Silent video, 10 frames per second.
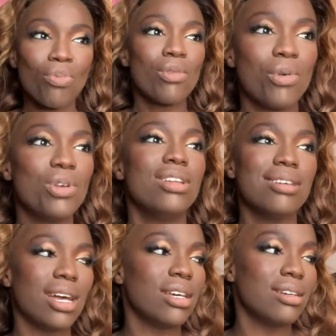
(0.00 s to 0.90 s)
Really,
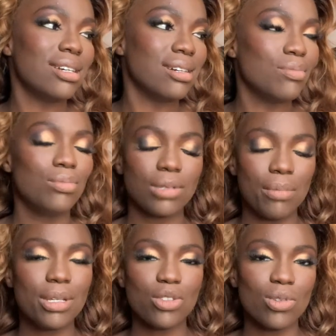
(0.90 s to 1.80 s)
I am
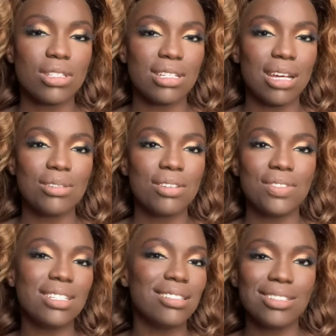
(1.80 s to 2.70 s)
I'm exhausted. I don't have
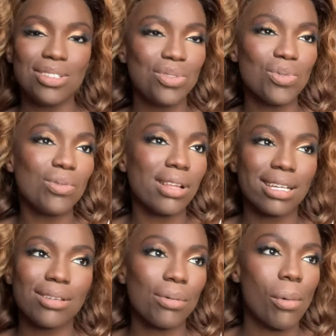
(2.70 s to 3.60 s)
the energy to
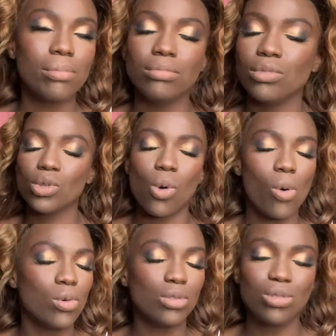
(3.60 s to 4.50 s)
like
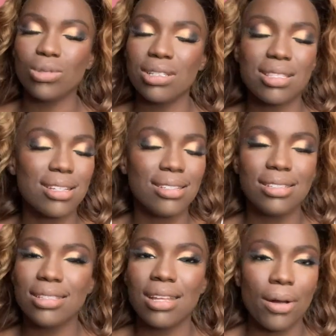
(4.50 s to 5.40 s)
go to the street
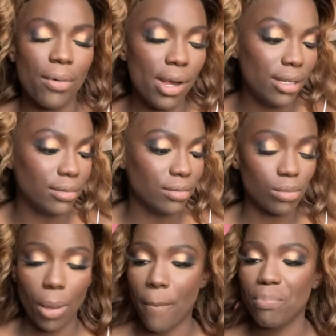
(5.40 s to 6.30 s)
now and
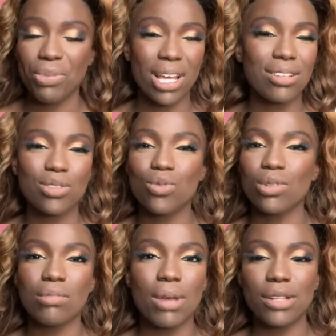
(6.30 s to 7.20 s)
like
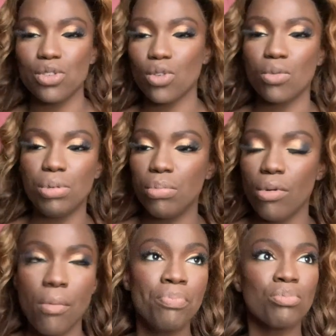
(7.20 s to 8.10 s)
scream and show
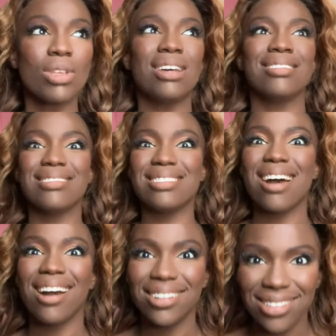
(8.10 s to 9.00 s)
people an
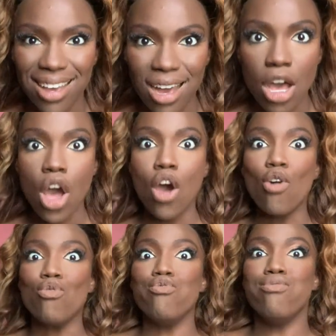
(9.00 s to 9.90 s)
entire
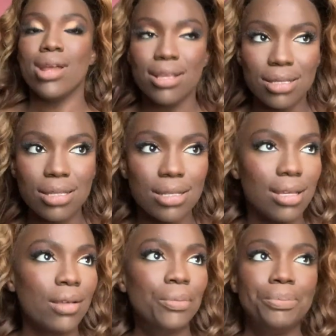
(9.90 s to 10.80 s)
res.
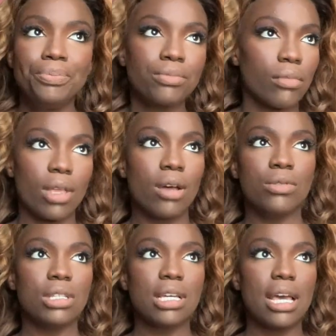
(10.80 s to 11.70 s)
I
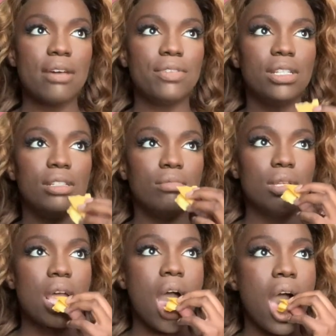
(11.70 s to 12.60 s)
don't think I have it in me.